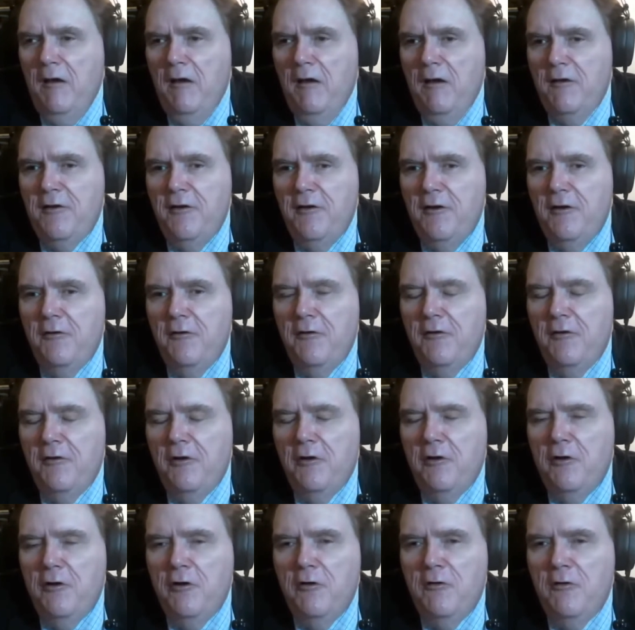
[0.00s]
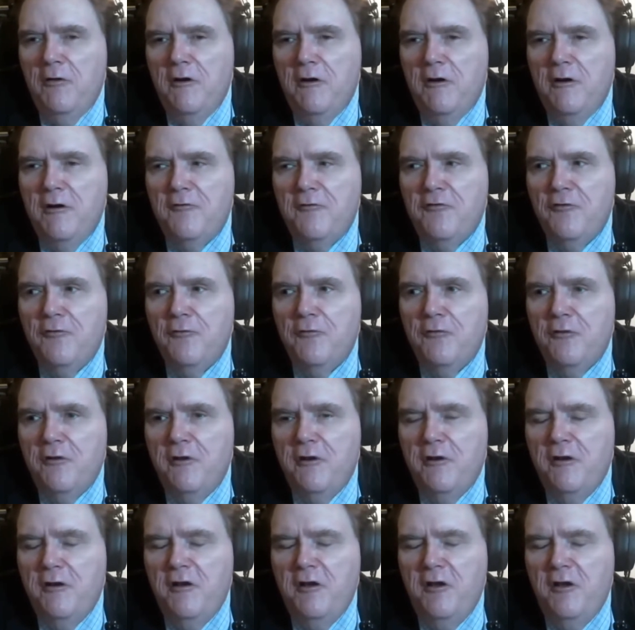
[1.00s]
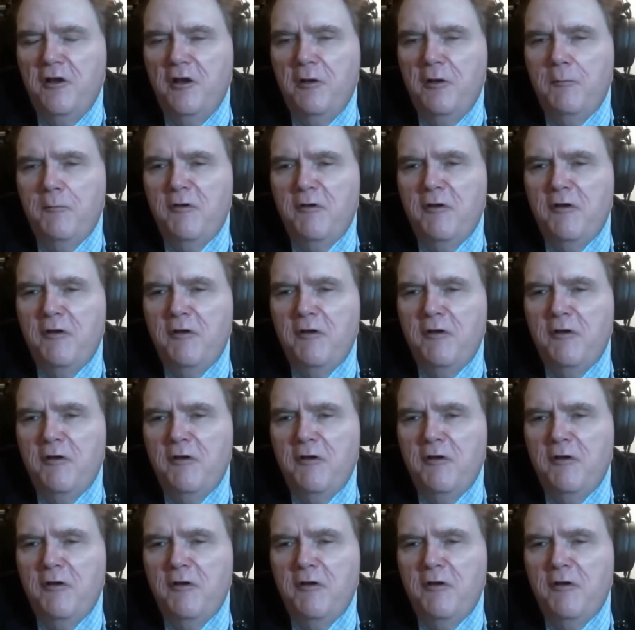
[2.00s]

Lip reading: A dream